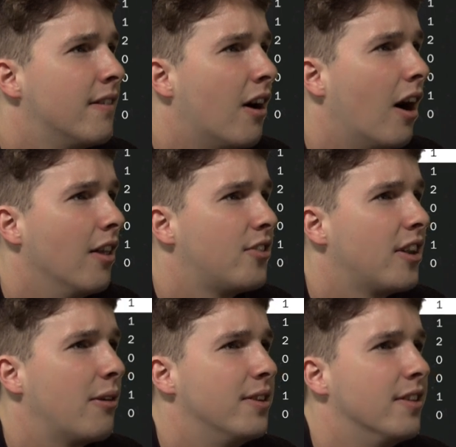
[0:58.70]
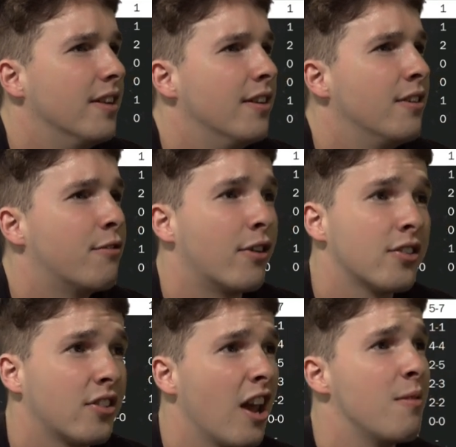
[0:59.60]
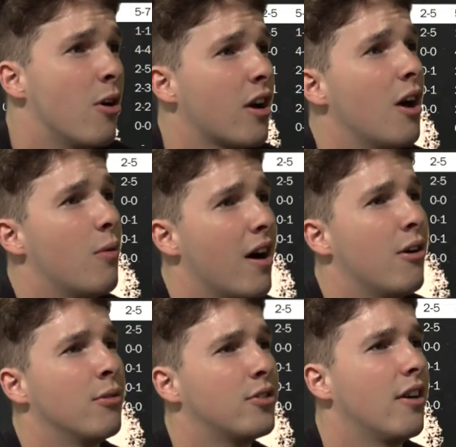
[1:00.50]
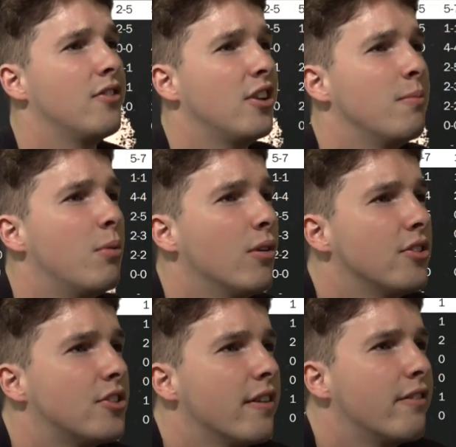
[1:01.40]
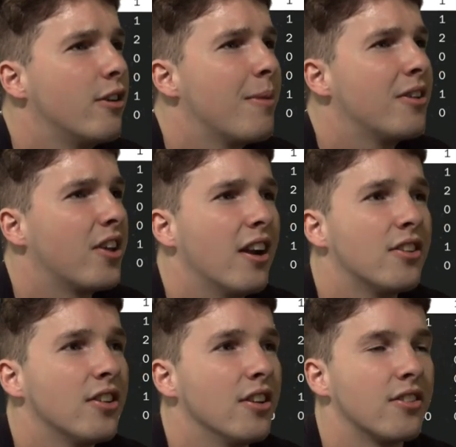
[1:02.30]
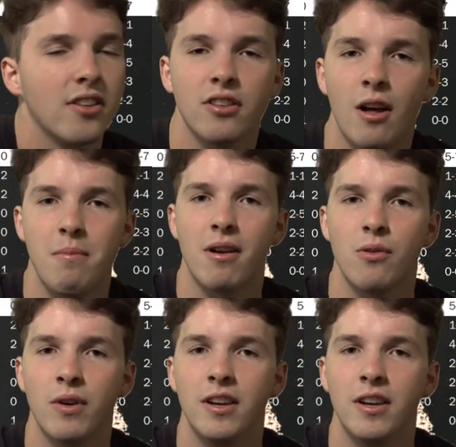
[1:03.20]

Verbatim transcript: Alright, let's see how he did. First game. Okay, wow. 17 points, 7 rebounds, 8 assists. That's a lot better than